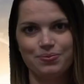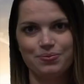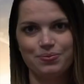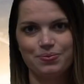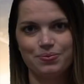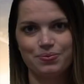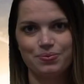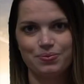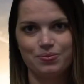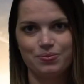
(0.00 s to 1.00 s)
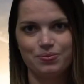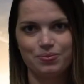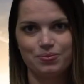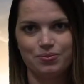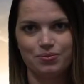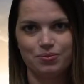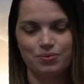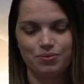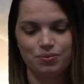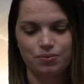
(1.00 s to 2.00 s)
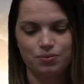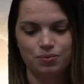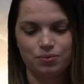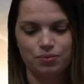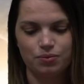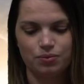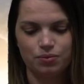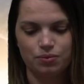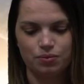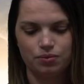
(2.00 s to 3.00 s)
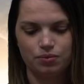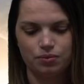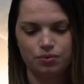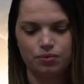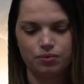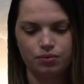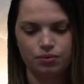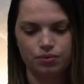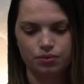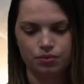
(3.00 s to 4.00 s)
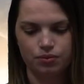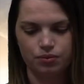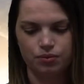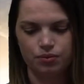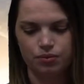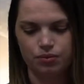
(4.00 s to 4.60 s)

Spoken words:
The person shown says nothing.